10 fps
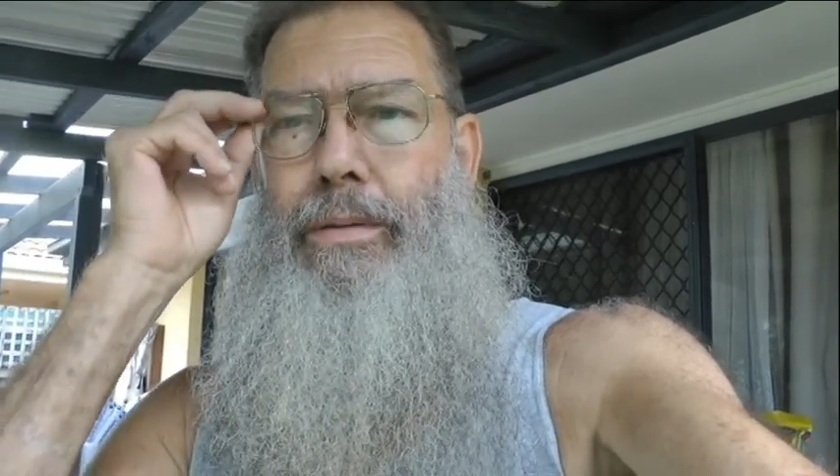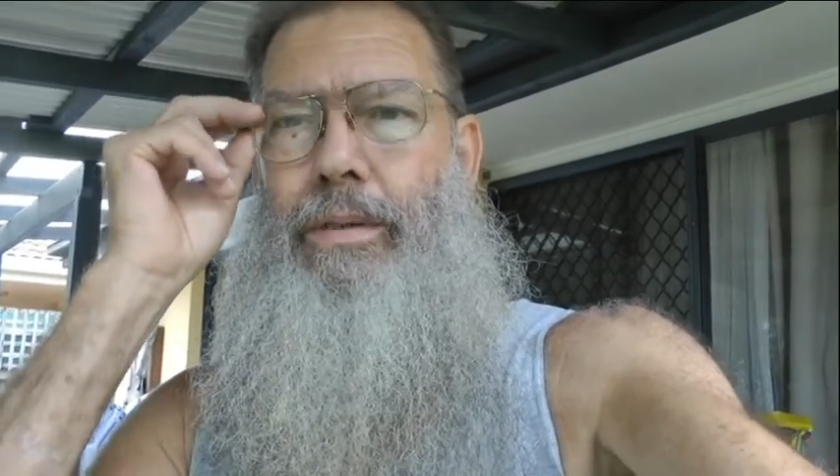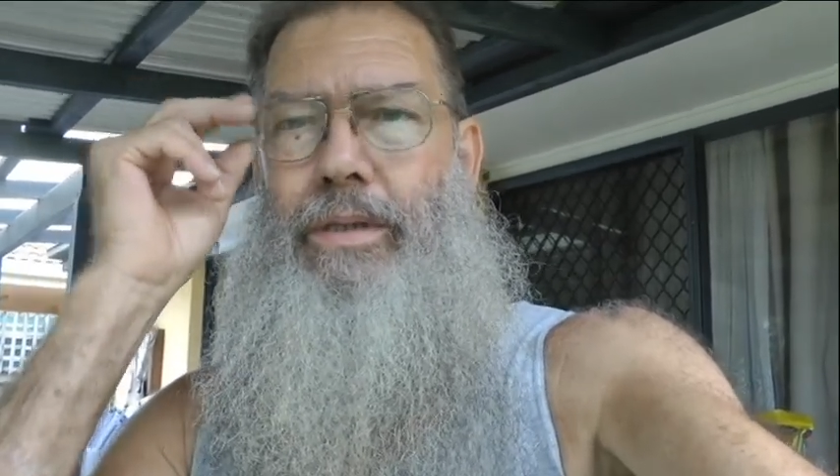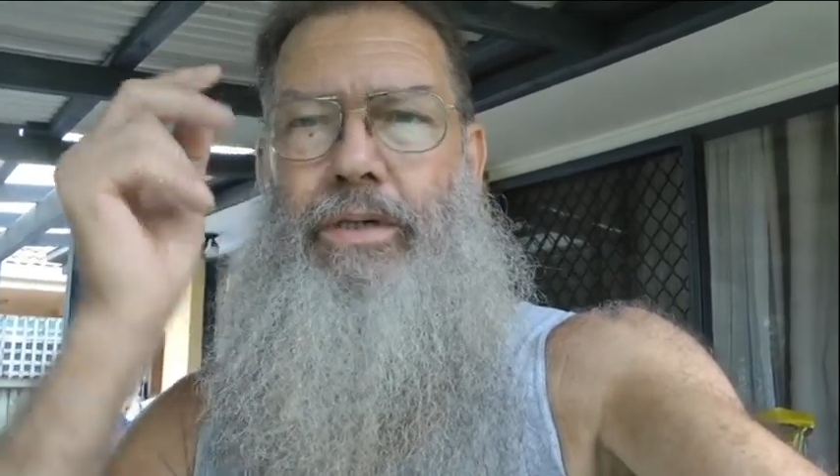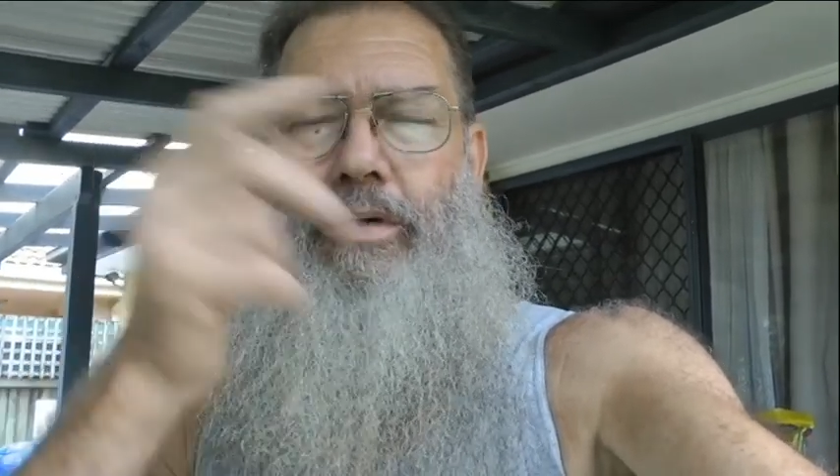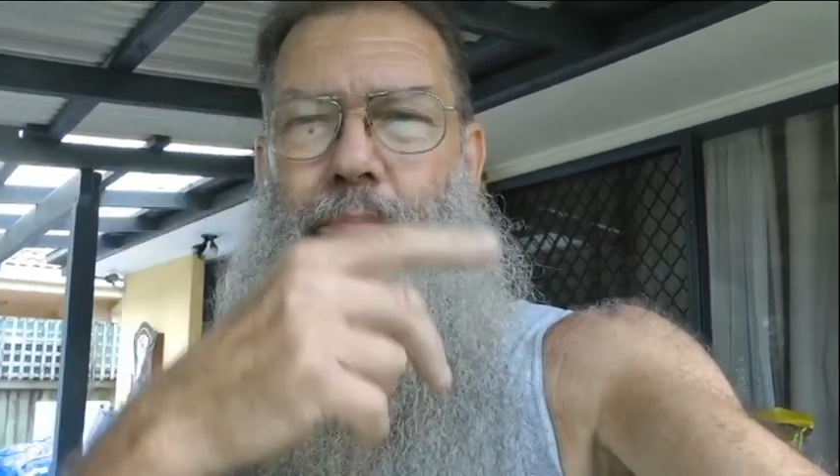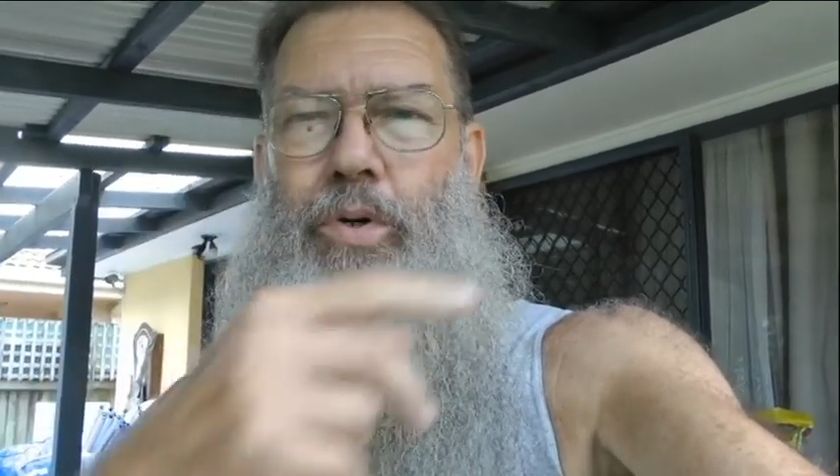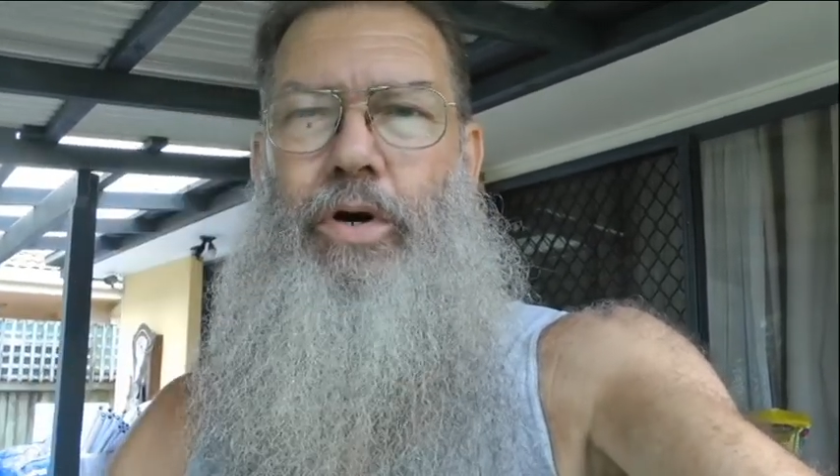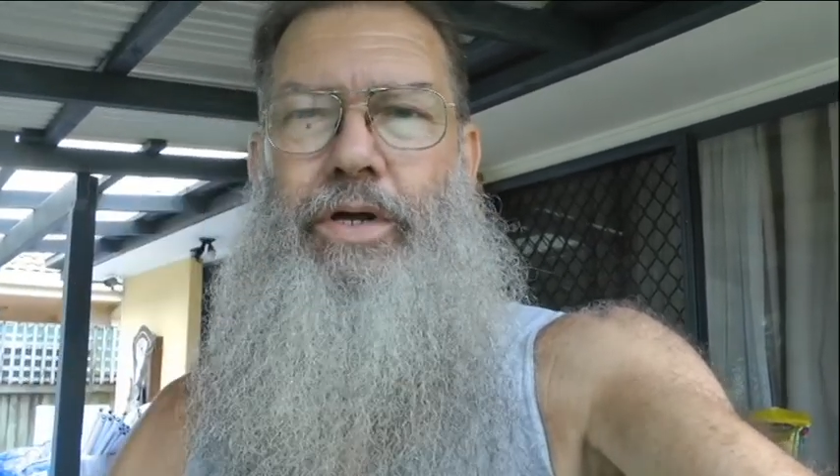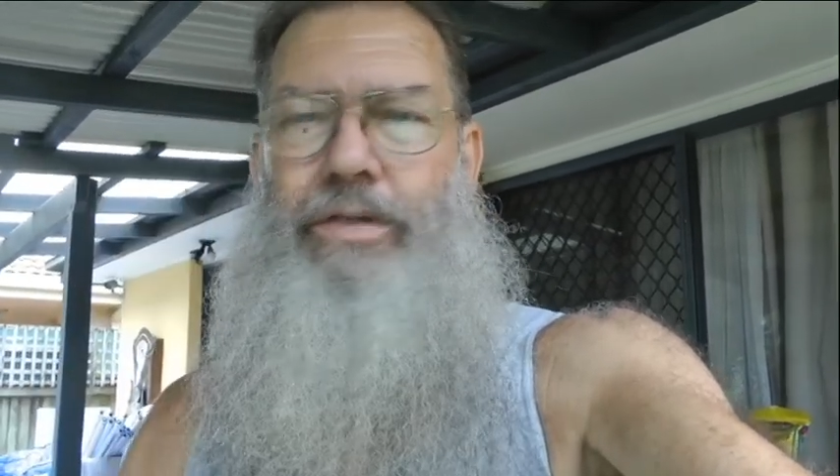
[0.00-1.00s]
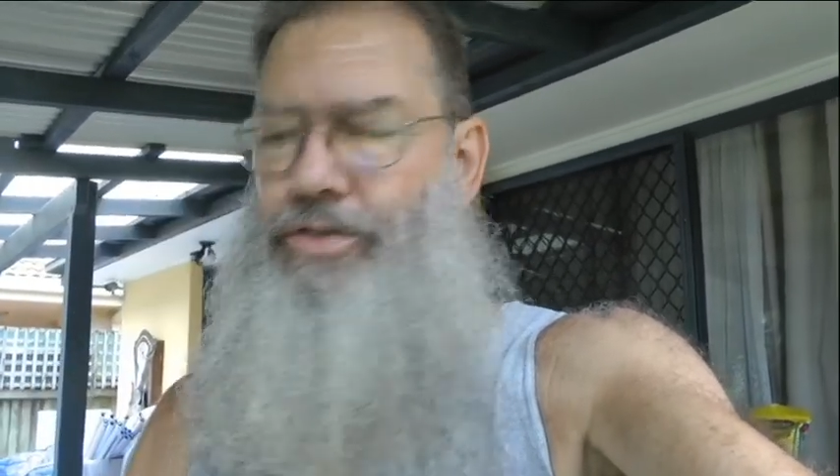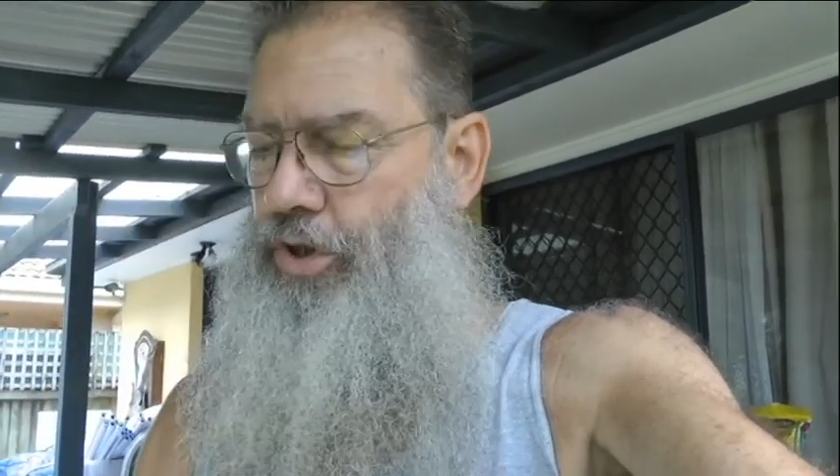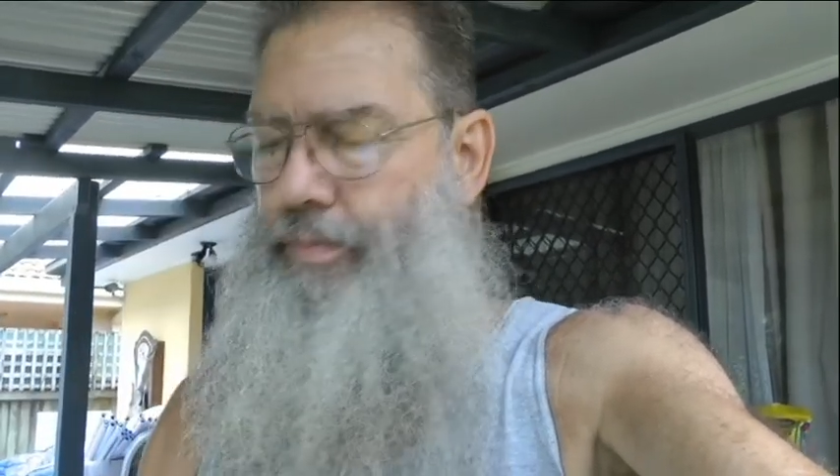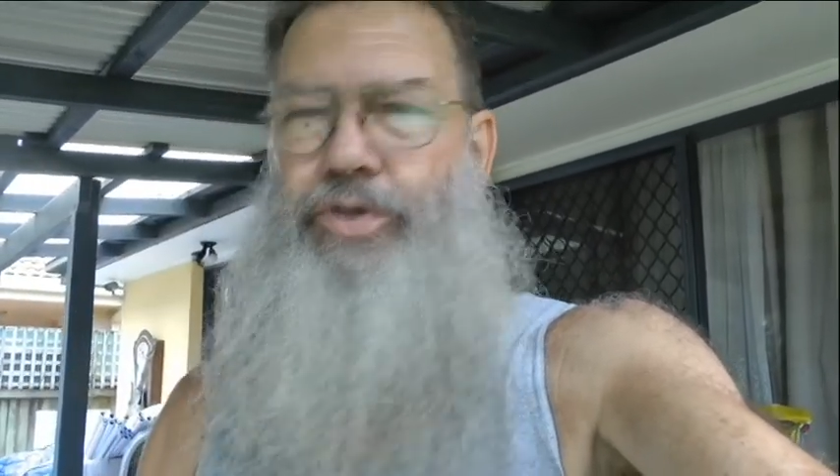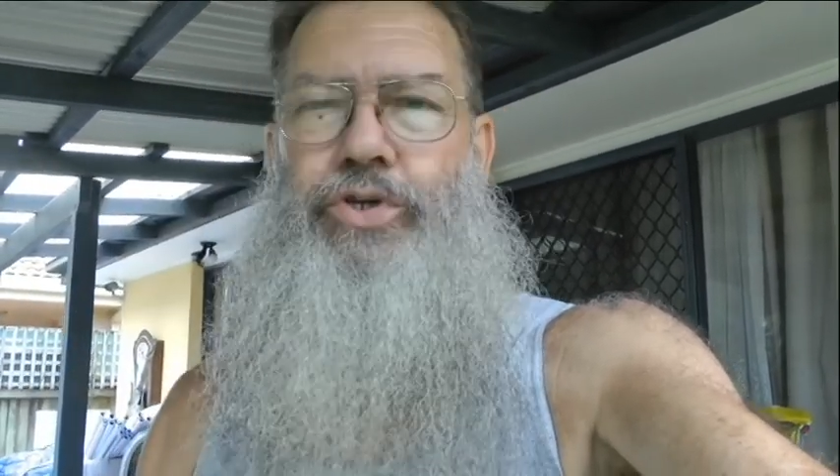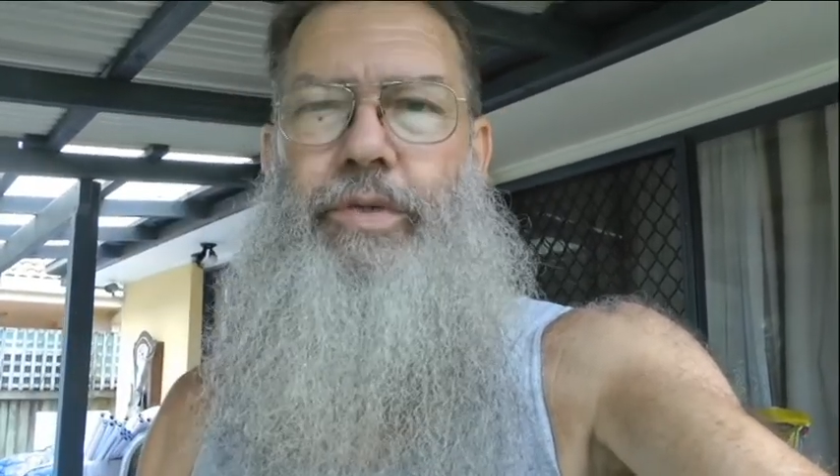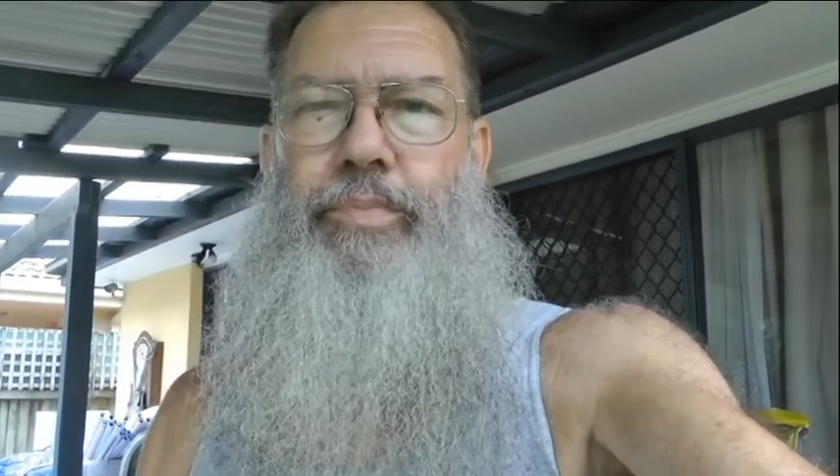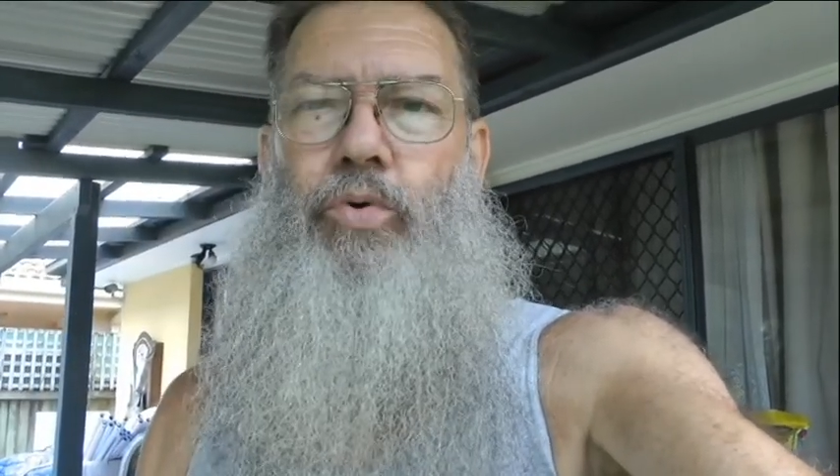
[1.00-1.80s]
I think I can buy it at Super Cheap